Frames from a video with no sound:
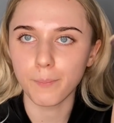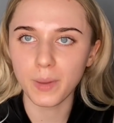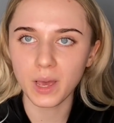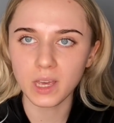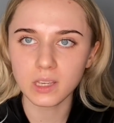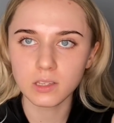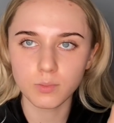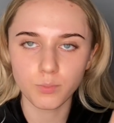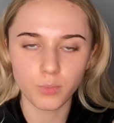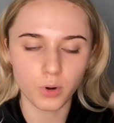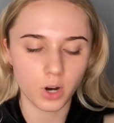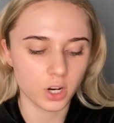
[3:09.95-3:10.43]

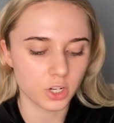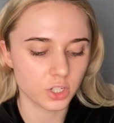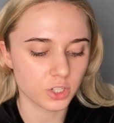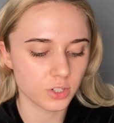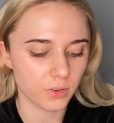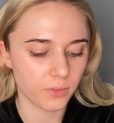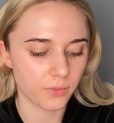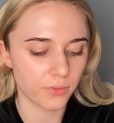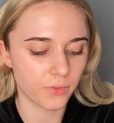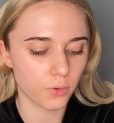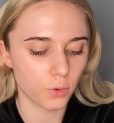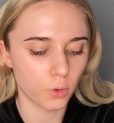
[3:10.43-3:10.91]
Best brush
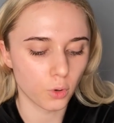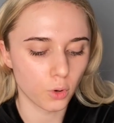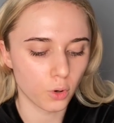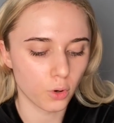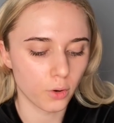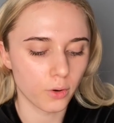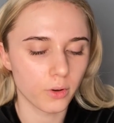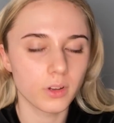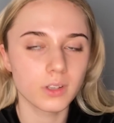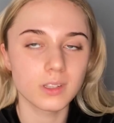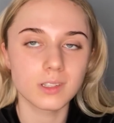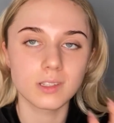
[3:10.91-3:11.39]

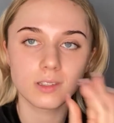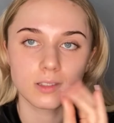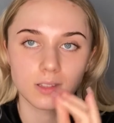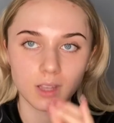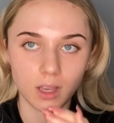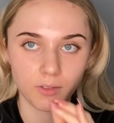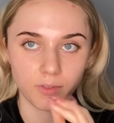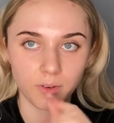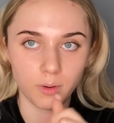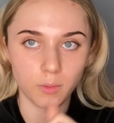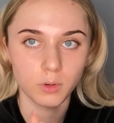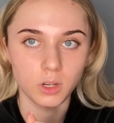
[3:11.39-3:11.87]
for
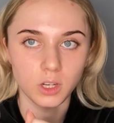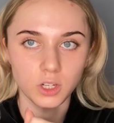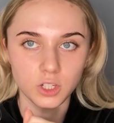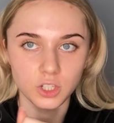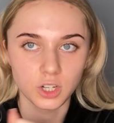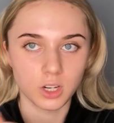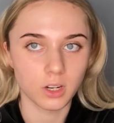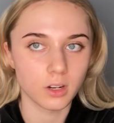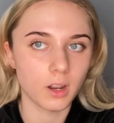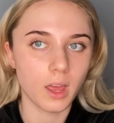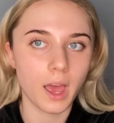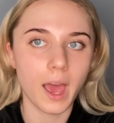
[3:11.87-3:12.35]
stick
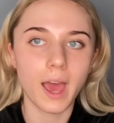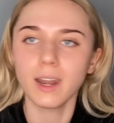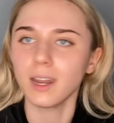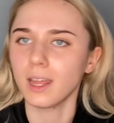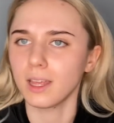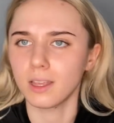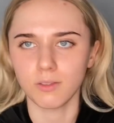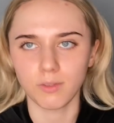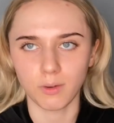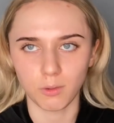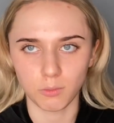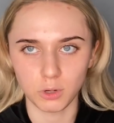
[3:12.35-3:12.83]
foundation and
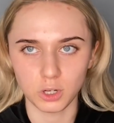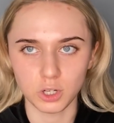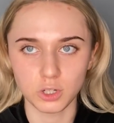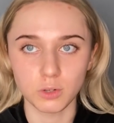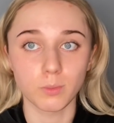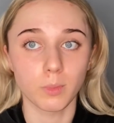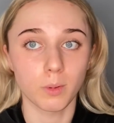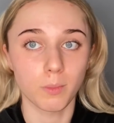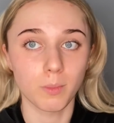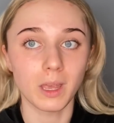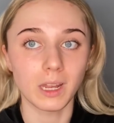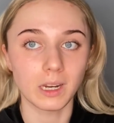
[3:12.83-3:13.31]
any foundation,
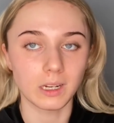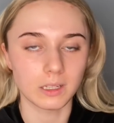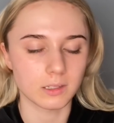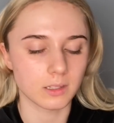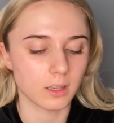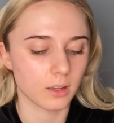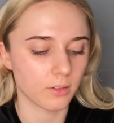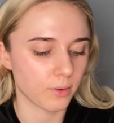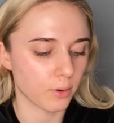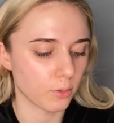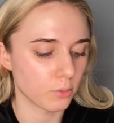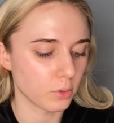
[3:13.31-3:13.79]
but mainly
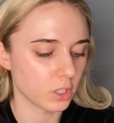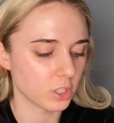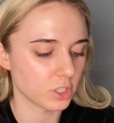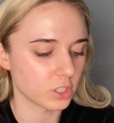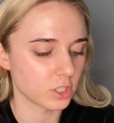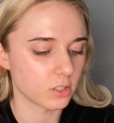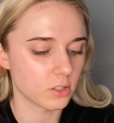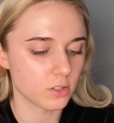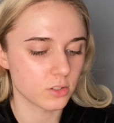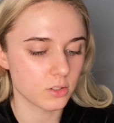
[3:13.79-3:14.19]
stick foundation.